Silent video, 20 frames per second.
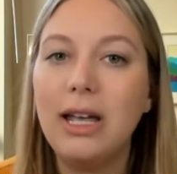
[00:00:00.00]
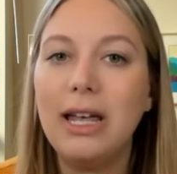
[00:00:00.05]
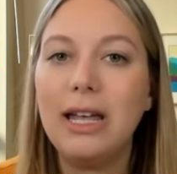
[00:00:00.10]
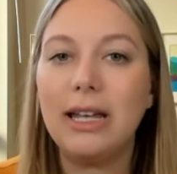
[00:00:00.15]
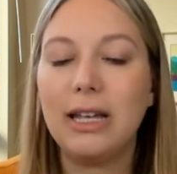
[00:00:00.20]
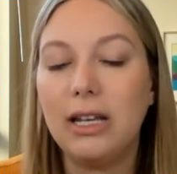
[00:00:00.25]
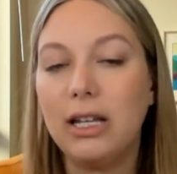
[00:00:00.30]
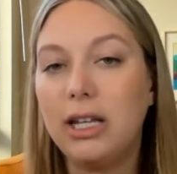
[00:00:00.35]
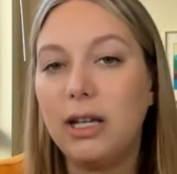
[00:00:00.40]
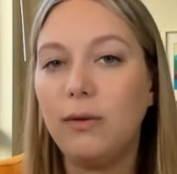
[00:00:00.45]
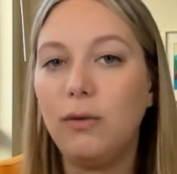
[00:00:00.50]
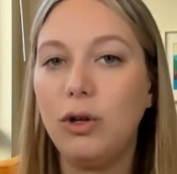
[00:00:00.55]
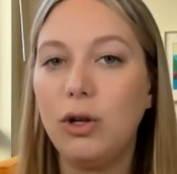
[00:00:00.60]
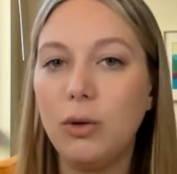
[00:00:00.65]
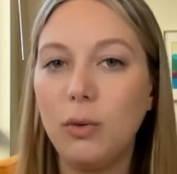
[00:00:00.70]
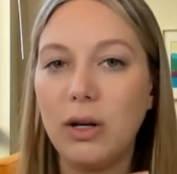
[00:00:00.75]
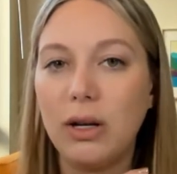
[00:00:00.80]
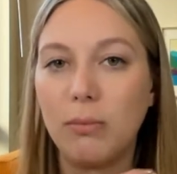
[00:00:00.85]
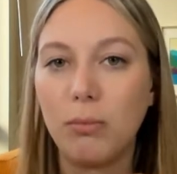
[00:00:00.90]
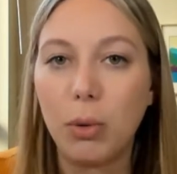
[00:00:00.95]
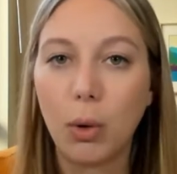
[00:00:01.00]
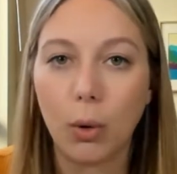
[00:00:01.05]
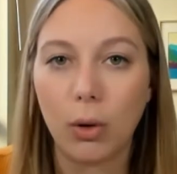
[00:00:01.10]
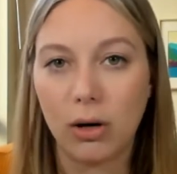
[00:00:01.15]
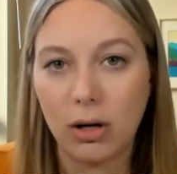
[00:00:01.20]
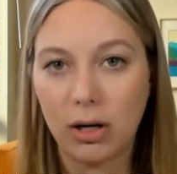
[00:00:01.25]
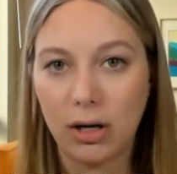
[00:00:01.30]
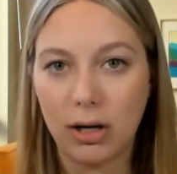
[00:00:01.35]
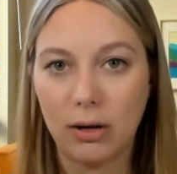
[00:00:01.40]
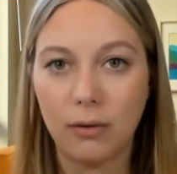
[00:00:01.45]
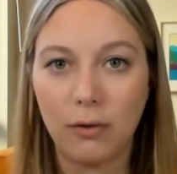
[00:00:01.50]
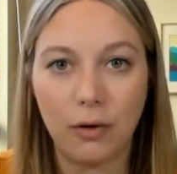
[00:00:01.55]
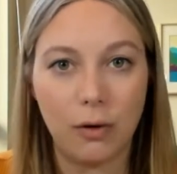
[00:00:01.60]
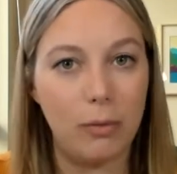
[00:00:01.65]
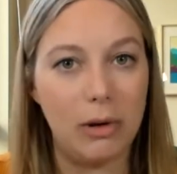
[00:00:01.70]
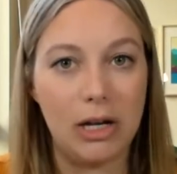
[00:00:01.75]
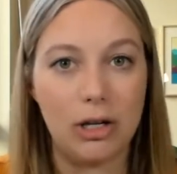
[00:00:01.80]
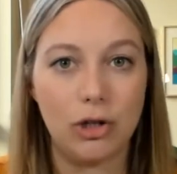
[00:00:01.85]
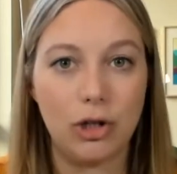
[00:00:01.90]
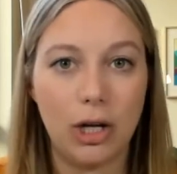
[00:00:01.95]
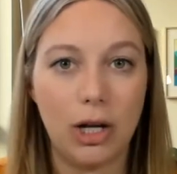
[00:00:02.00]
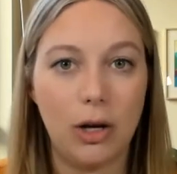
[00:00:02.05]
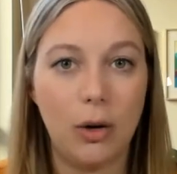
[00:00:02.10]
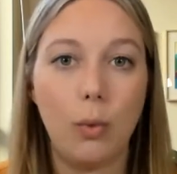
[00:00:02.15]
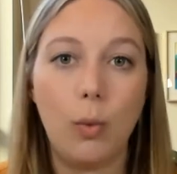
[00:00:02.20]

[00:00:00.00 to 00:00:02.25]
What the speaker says: can give you important information